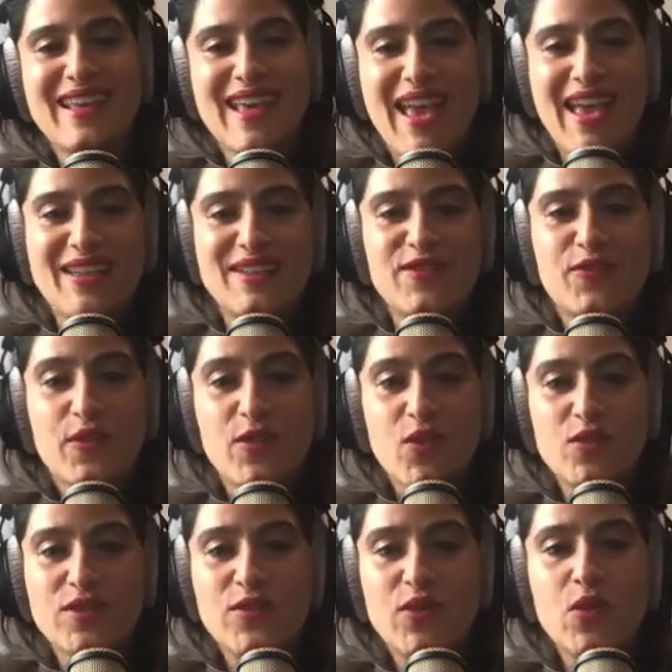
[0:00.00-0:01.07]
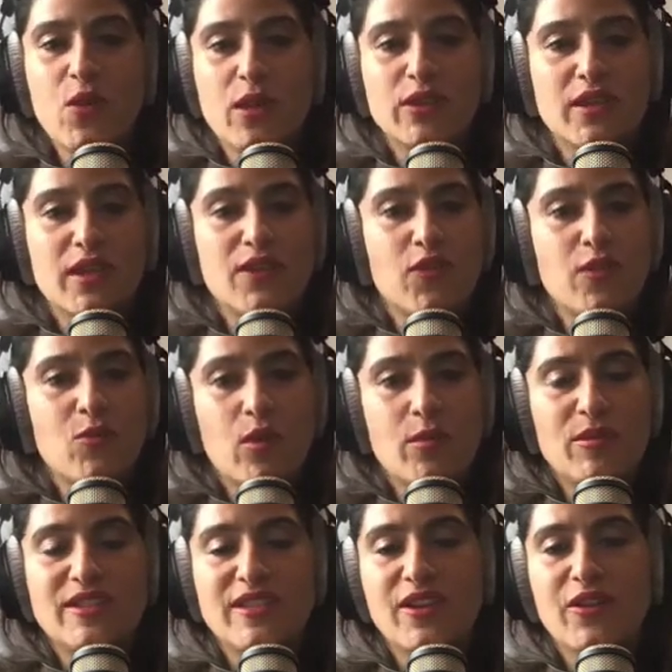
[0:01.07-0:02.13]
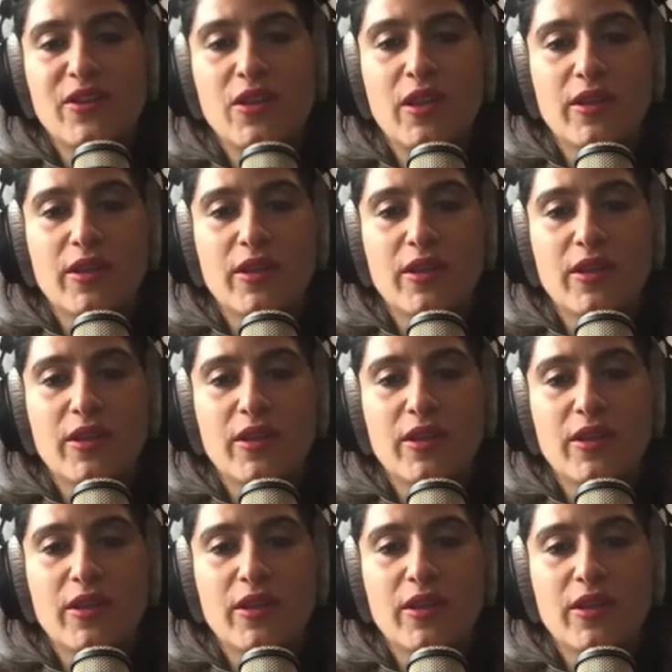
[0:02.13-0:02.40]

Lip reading: And for those of you who are looking for more material